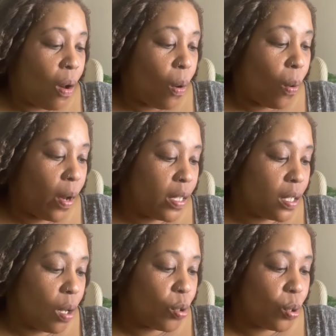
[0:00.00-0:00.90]
on
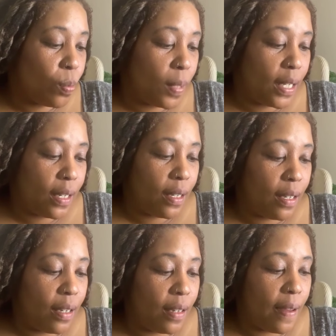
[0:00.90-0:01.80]
social
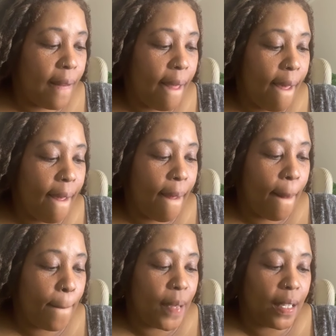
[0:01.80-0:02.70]
media.
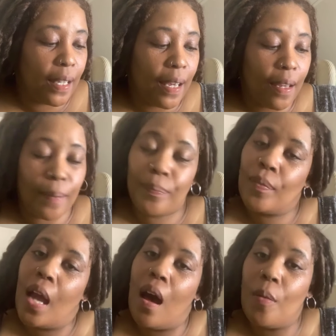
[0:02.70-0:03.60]
But yeah,
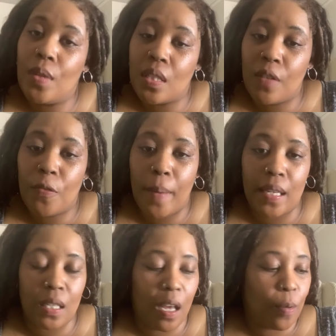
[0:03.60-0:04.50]
I hope this
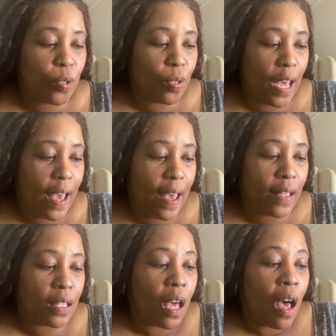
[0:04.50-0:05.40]
information helps you
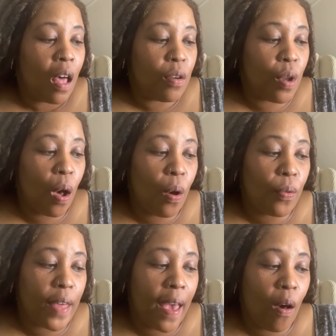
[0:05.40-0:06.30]
guys.
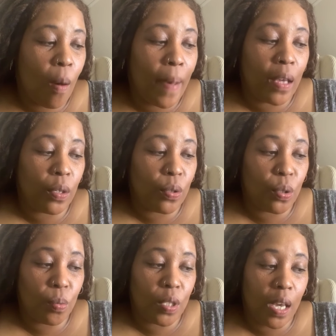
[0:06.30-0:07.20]
Know that on my
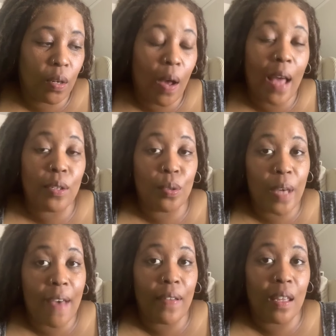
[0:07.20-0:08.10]
YouTube channel, I
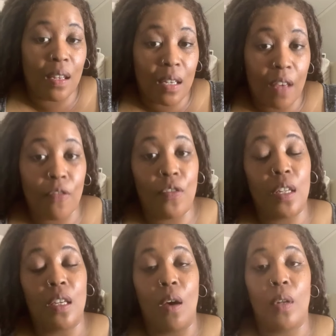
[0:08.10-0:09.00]
do have an in-depth
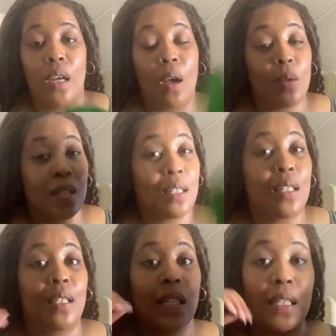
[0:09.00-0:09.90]
video that goes
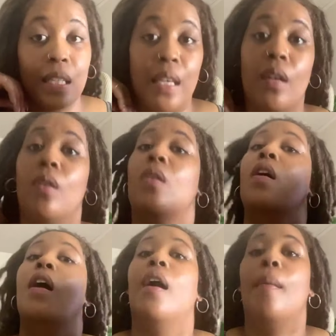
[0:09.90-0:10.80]
into detail
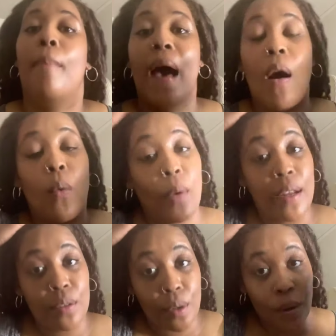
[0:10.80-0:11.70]
about
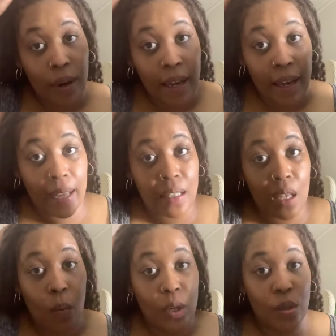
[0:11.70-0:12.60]
retrogrades
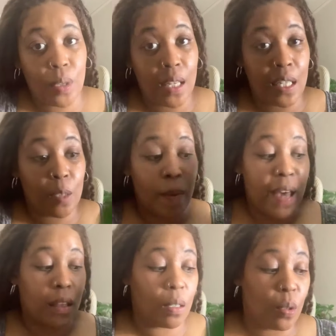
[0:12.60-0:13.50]
and what you can
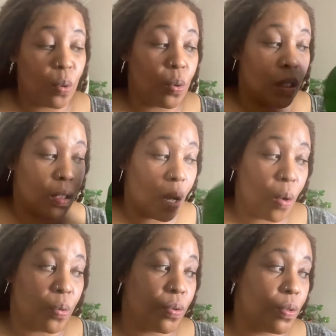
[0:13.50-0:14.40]
expect, the do's and
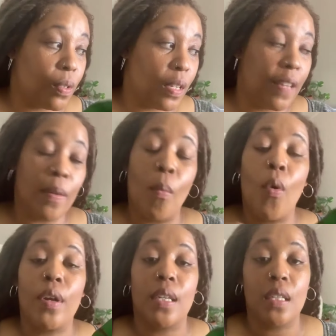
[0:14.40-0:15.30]
don'ts, even
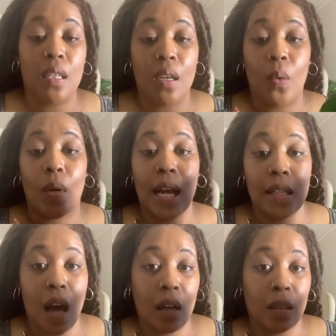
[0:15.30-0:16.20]
more detailed than what I
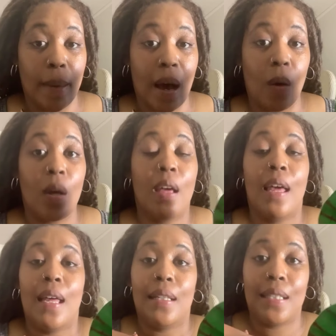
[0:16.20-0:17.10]
talked about
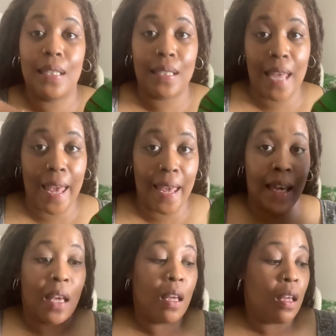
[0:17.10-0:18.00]

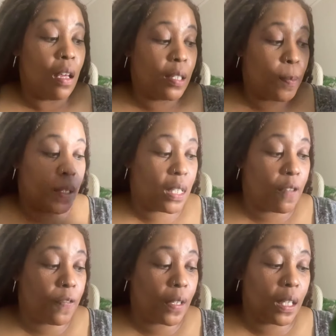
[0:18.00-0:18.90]
today.
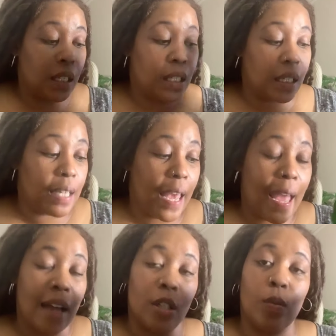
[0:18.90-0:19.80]
Specifically
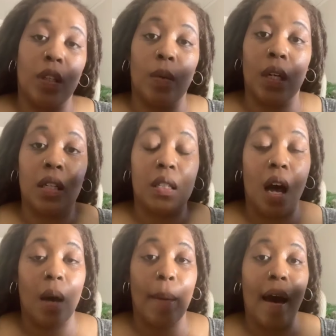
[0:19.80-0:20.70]
today, I just really wanted to
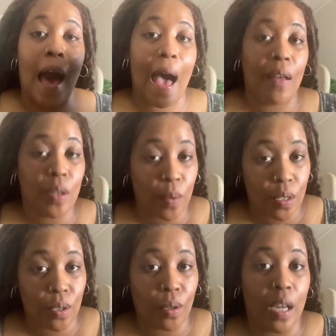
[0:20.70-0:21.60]
talk about how the
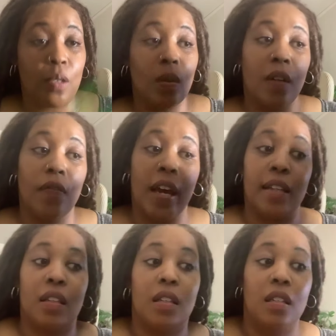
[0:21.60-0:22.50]
retrogrades will
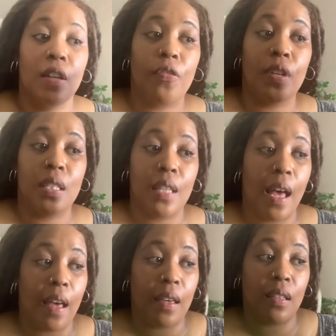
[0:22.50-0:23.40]
affect different
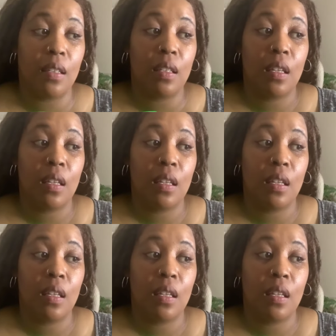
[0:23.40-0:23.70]
signs